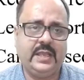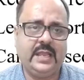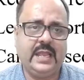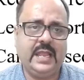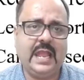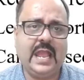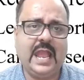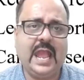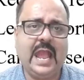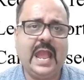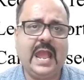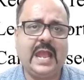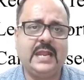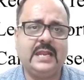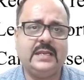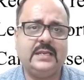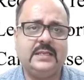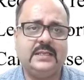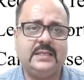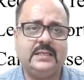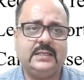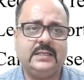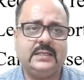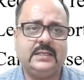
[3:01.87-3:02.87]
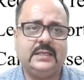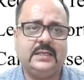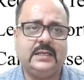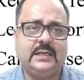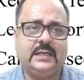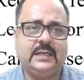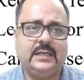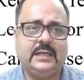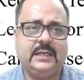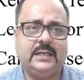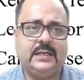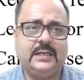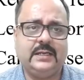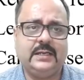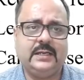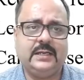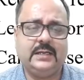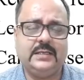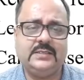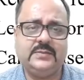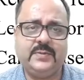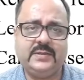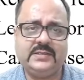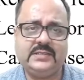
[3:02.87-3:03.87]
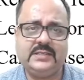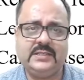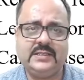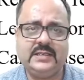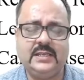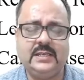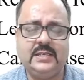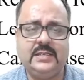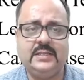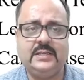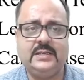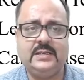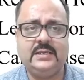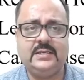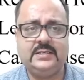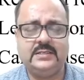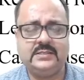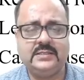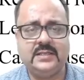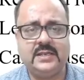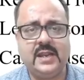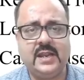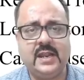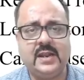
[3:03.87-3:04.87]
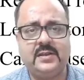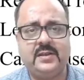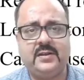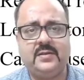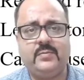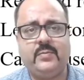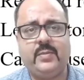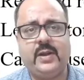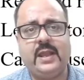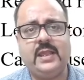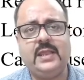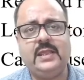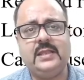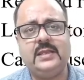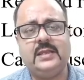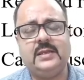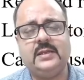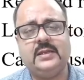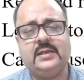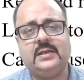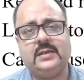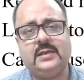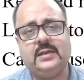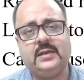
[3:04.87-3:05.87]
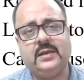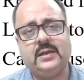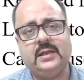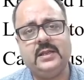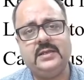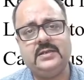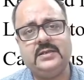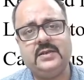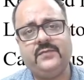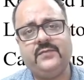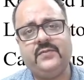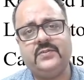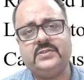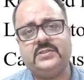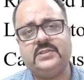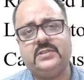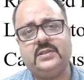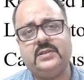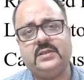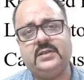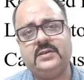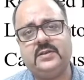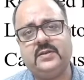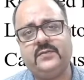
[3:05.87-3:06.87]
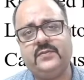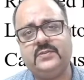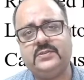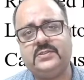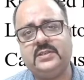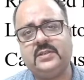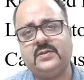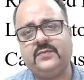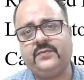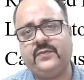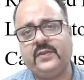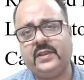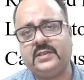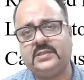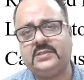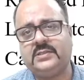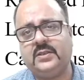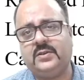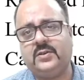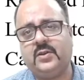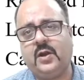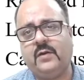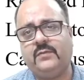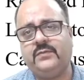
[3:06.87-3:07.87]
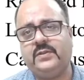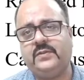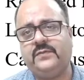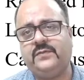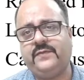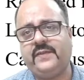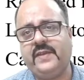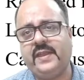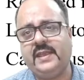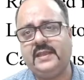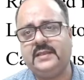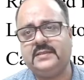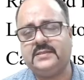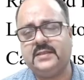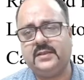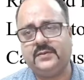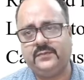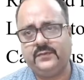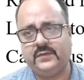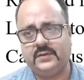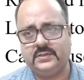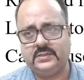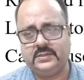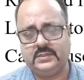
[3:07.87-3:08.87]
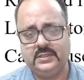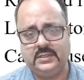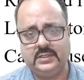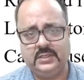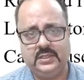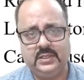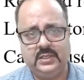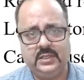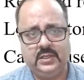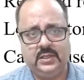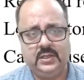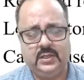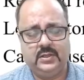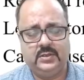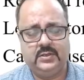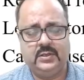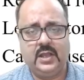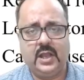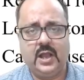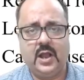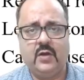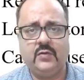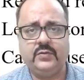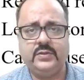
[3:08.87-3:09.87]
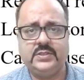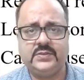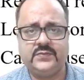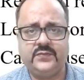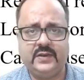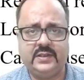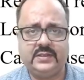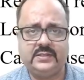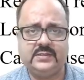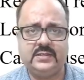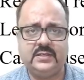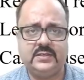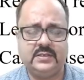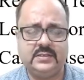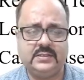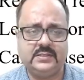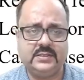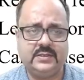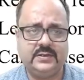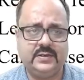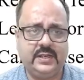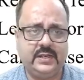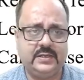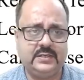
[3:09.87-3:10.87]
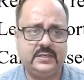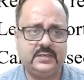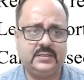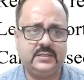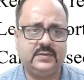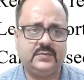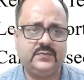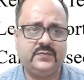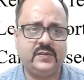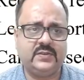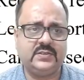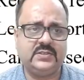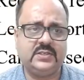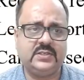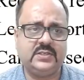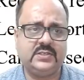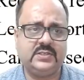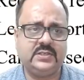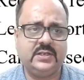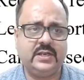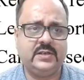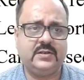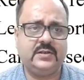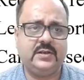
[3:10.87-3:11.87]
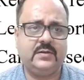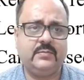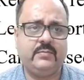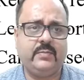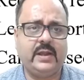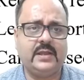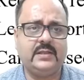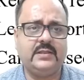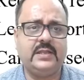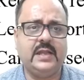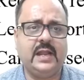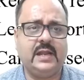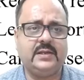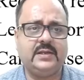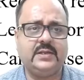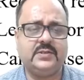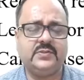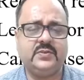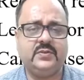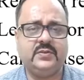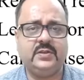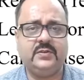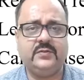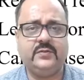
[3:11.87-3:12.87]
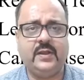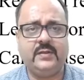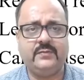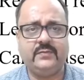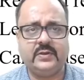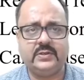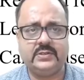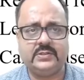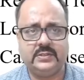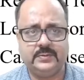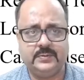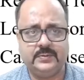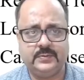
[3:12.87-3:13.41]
and it is generated by interfacial friction of the faying surface. Now how this friction is created? This friction is created by the ultrasonic vibration,